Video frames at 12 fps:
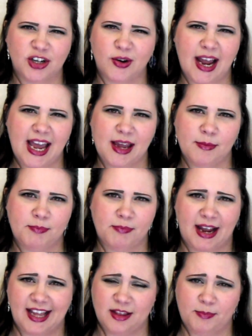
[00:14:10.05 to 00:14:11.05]
gray,
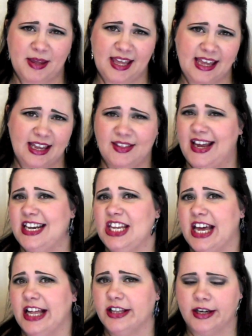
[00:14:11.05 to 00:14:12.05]
I got the pink, and they had
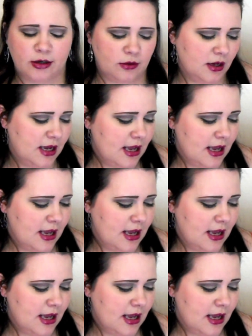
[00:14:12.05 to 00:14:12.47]
yellow.